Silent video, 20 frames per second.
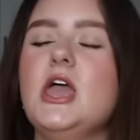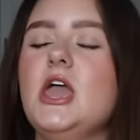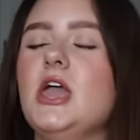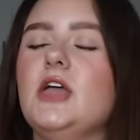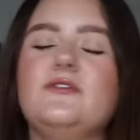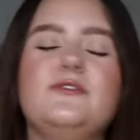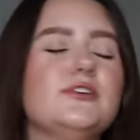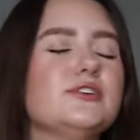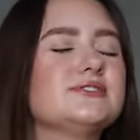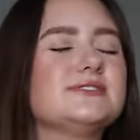
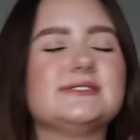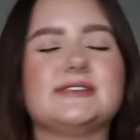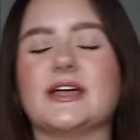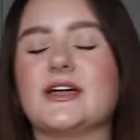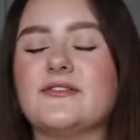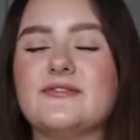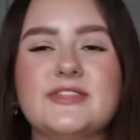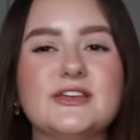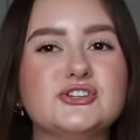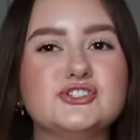If you're sick
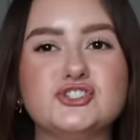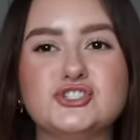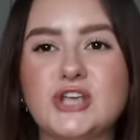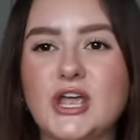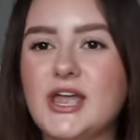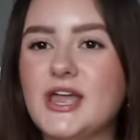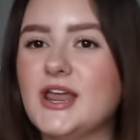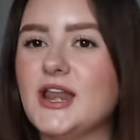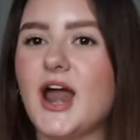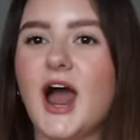of this
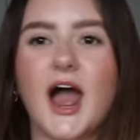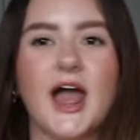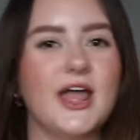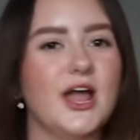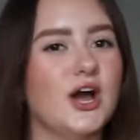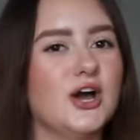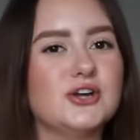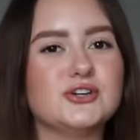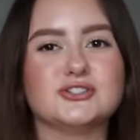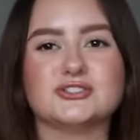shit, I
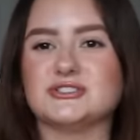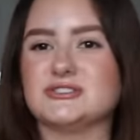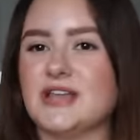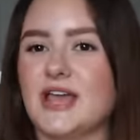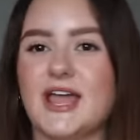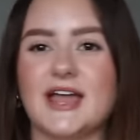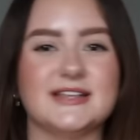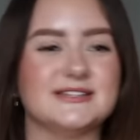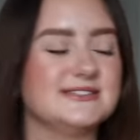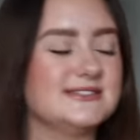
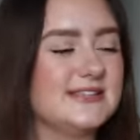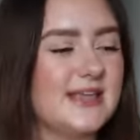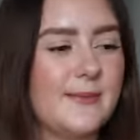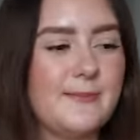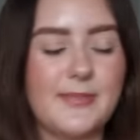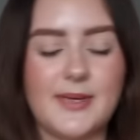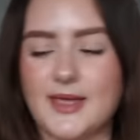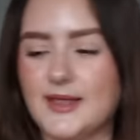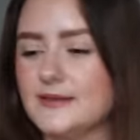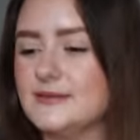understand.
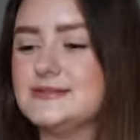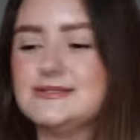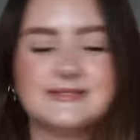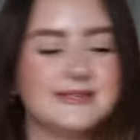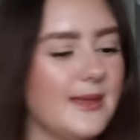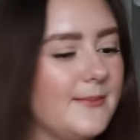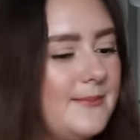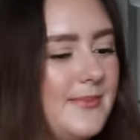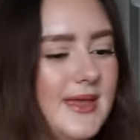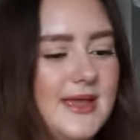Skip it,
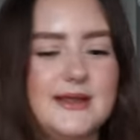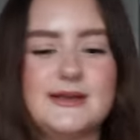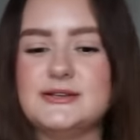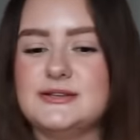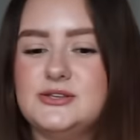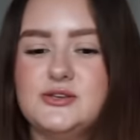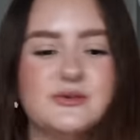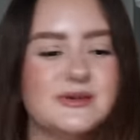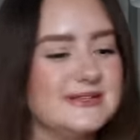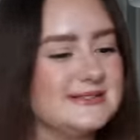skip it.
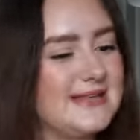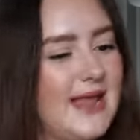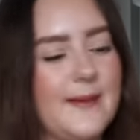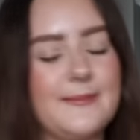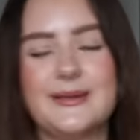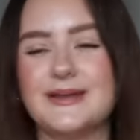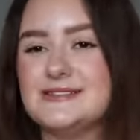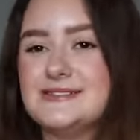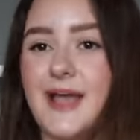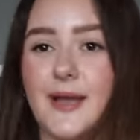You can
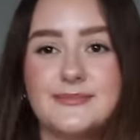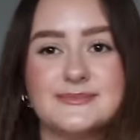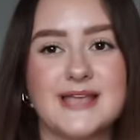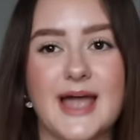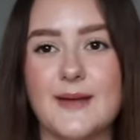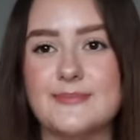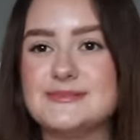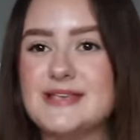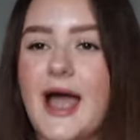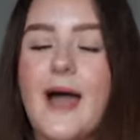tappity tap
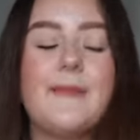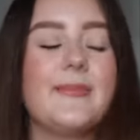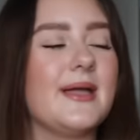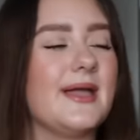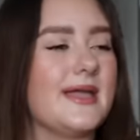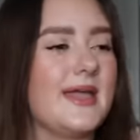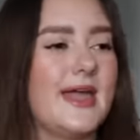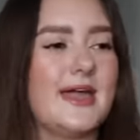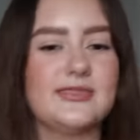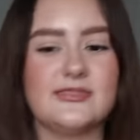tap tap
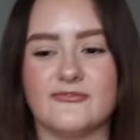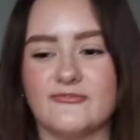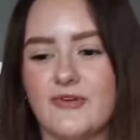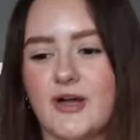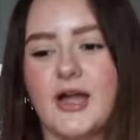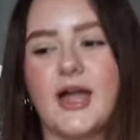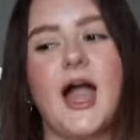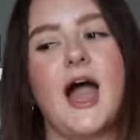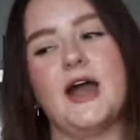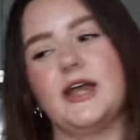and get the
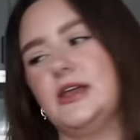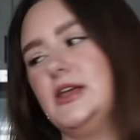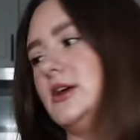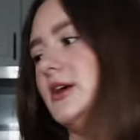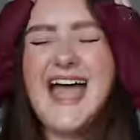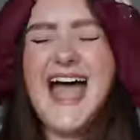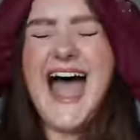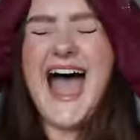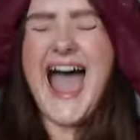fuck out of here.